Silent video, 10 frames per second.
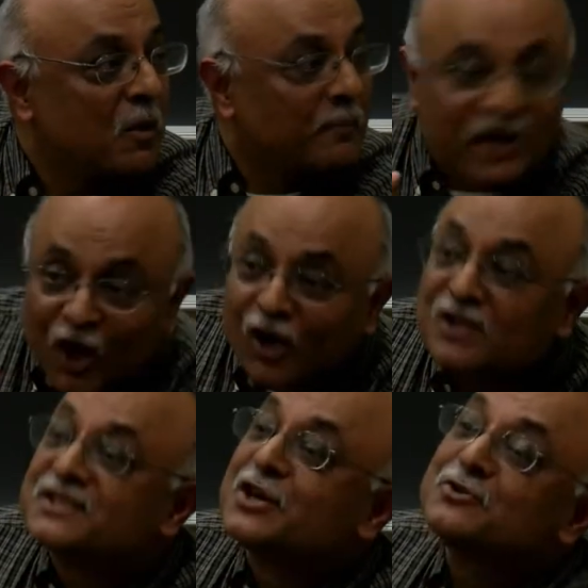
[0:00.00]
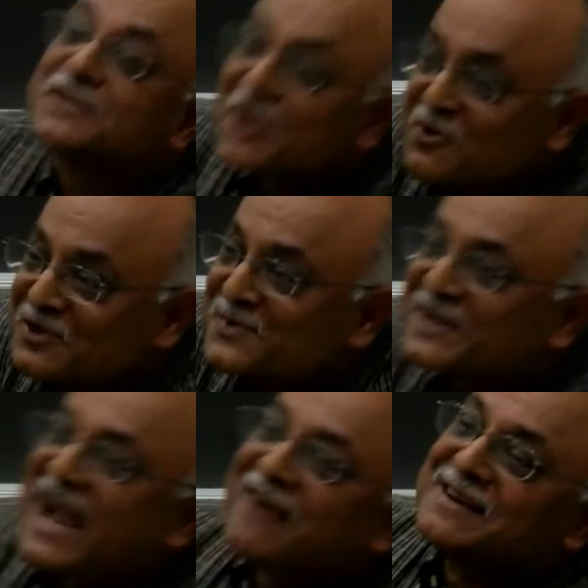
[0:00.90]
because those loans were
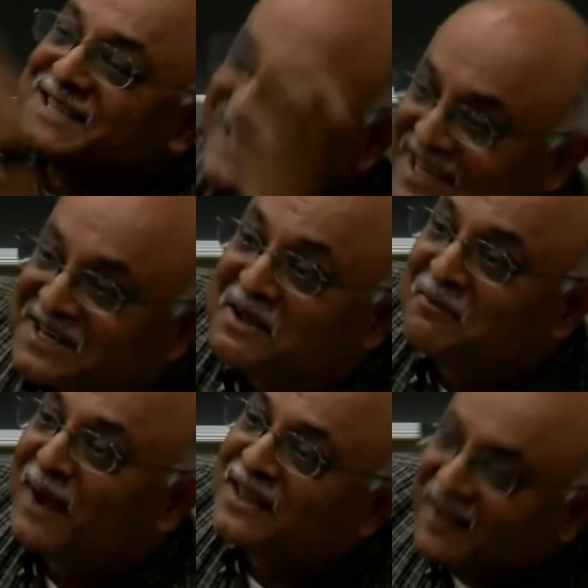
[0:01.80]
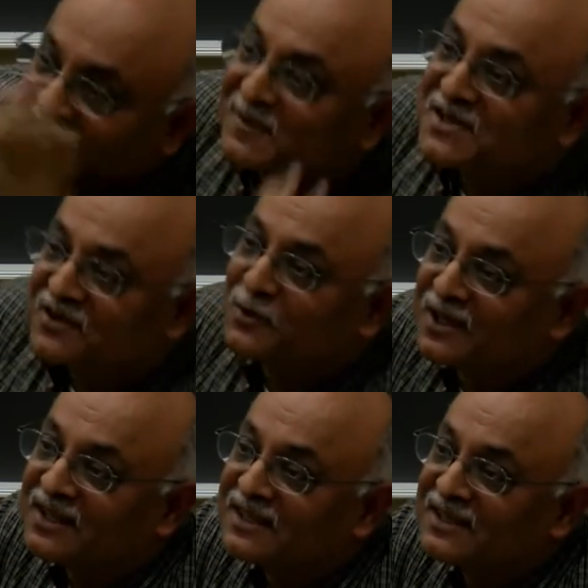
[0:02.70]
guaranteed by the governments of the
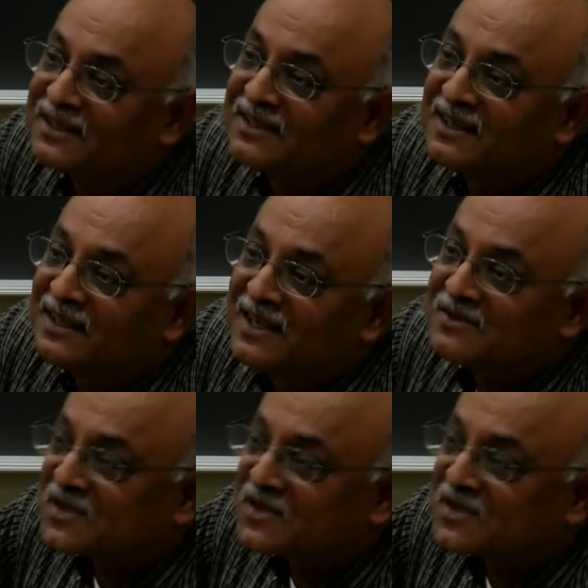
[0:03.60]
world. It's a